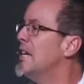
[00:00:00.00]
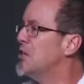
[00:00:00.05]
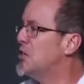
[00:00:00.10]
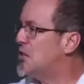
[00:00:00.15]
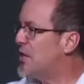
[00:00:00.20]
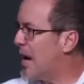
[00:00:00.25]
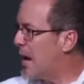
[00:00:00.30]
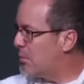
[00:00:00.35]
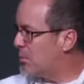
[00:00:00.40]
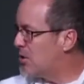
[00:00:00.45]

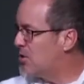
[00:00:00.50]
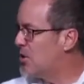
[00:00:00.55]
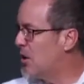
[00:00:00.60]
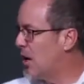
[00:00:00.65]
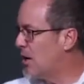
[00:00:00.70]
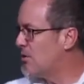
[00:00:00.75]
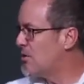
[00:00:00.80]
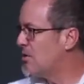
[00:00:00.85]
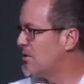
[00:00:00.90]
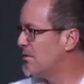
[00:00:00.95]
establish
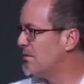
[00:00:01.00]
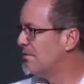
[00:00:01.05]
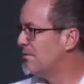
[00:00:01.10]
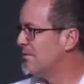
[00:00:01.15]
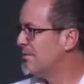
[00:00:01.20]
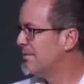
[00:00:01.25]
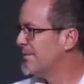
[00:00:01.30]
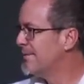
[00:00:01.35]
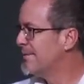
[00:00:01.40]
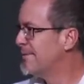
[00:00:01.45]
us.
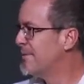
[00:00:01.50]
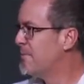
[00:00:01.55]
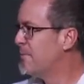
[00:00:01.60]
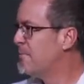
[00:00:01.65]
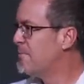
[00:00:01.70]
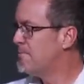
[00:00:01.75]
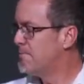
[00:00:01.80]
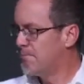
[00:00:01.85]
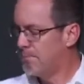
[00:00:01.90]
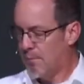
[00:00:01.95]

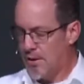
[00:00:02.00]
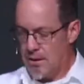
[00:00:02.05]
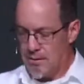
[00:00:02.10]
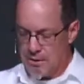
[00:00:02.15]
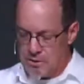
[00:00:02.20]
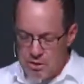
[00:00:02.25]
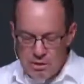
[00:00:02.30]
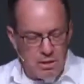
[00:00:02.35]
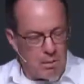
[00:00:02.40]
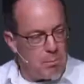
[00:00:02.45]

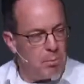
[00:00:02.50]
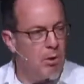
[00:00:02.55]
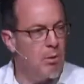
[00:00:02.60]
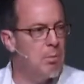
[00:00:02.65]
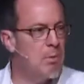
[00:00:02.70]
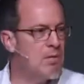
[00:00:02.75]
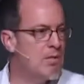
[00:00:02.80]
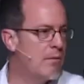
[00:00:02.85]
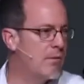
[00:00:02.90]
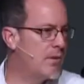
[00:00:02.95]
This is the
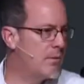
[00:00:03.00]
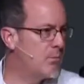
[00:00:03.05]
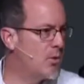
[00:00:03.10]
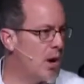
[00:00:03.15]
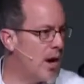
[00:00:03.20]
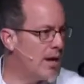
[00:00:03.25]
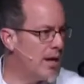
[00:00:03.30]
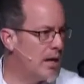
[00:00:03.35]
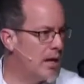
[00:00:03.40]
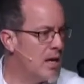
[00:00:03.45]
purpose of him
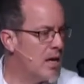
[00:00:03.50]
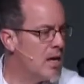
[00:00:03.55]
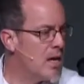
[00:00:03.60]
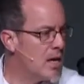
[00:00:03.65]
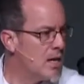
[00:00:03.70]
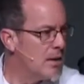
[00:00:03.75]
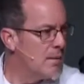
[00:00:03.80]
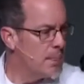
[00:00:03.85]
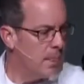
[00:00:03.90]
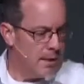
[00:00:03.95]
writing.
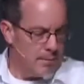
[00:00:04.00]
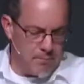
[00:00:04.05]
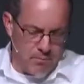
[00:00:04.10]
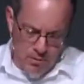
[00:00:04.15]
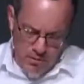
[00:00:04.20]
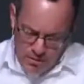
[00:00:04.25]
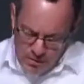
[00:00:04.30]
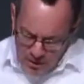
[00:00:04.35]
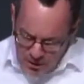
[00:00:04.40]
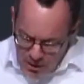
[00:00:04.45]

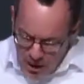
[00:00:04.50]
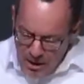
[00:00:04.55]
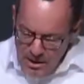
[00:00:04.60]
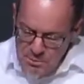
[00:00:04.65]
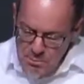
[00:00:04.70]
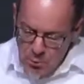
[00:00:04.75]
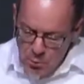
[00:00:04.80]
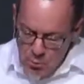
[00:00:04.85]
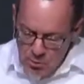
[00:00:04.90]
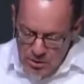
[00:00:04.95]
The
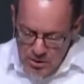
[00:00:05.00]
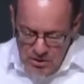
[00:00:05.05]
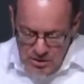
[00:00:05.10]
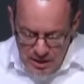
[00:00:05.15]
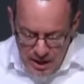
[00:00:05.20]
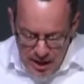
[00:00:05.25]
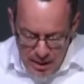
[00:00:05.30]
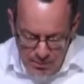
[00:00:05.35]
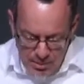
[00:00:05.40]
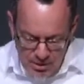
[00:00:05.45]
gospel will
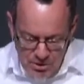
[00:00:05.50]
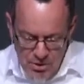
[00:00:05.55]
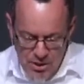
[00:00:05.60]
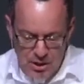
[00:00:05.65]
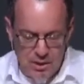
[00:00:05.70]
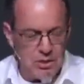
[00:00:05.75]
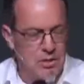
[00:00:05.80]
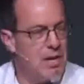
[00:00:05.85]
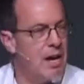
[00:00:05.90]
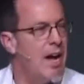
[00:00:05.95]
establish
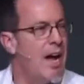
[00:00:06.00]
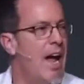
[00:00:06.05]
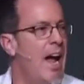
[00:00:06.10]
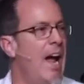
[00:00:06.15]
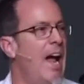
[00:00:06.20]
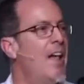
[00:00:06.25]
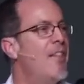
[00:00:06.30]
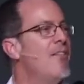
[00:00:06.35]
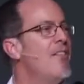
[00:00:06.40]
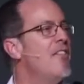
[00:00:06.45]
us.
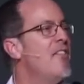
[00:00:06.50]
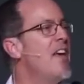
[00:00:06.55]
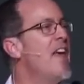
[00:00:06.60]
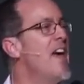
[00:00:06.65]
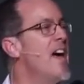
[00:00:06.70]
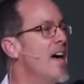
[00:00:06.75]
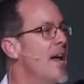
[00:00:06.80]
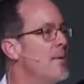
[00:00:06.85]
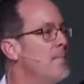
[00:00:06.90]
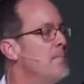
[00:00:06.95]
And
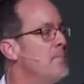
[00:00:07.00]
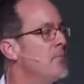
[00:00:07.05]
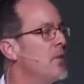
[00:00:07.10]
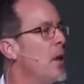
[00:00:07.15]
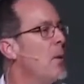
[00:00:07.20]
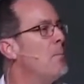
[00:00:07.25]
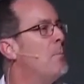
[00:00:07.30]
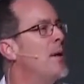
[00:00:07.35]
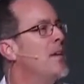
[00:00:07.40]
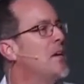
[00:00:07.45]
then,
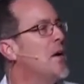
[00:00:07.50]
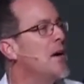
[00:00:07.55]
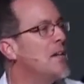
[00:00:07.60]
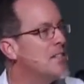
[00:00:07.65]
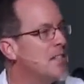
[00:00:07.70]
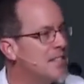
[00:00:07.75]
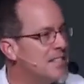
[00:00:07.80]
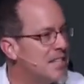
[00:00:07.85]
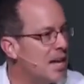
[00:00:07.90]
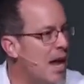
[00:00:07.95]

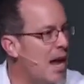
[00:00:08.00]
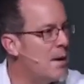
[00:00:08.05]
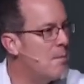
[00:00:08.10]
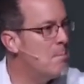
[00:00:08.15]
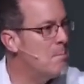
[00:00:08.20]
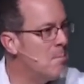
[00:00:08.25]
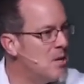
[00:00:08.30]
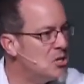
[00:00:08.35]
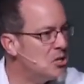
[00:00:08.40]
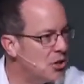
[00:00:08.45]
because it's a
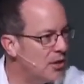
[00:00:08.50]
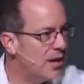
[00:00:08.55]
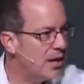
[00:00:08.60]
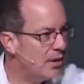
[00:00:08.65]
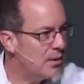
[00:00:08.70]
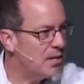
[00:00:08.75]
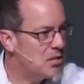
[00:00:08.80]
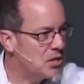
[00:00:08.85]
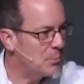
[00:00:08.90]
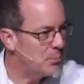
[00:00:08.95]

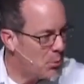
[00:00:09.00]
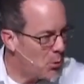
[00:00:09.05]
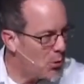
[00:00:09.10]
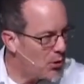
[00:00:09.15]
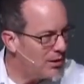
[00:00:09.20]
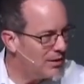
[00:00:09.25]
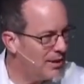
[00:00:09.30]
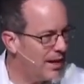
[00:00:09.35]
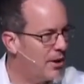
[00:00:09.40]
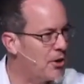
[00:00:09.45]
missionary
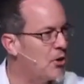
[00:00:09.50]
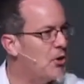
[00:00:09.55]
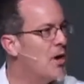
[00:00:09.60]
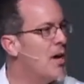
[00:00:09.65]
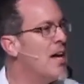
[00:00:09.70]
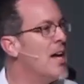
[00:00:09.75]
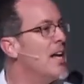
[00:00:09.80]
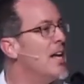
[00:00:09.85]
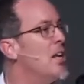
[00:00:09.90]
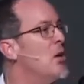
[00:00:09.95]
support letter,
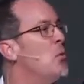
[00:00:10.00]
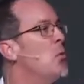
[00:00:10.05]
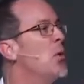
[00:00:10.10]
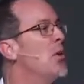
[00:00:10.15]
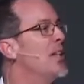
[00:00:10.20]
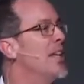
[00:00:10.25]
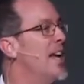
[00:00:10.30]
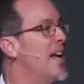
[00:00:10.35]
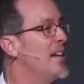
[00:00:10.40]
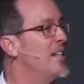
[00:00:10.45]
it
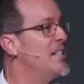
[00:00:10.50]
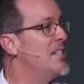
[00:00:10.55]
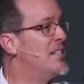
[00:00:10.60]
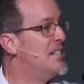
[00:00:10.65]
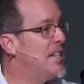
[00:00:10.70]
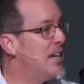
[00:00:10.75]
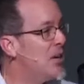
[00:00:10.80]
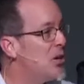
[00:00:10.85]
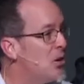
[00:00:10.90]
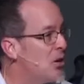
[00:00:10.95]
will
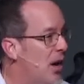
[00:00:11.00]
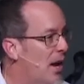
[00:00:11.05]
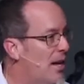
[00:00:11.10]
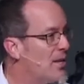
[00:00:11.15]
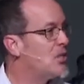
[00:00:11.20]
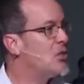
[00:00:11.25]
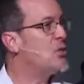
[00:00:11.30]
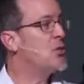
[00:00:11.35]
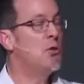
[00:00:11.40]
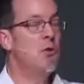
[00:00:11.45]
endear
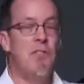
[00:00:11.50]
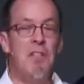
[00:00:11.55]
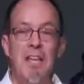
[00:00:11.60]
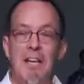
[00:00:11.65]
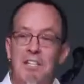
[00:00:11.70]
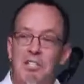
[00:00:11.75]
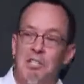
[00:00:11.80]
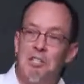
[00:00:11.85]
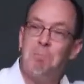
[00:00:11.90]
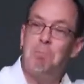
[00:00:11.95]
us to the
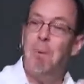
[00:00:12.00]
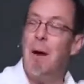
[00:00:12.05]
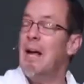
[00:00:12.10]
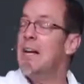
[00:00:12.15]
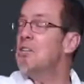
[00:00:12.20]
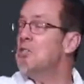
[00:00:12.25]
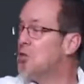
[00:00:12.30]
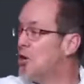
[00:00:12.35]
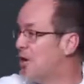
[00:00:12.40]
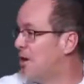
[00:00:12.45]

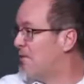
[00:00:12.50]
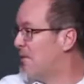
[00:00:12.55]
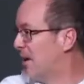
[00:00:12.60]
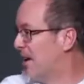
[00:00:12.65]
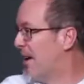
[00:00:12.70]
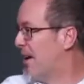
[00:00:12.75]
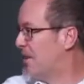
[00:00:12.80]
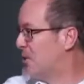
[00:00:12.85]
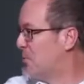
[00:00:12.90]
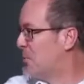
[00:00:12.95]
expansion of the
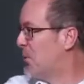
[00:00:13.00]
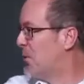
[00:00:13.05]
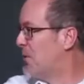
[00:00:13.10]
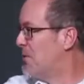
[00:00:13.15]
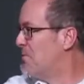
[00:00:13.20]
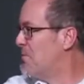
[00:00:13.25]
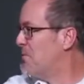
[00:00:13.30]
gospel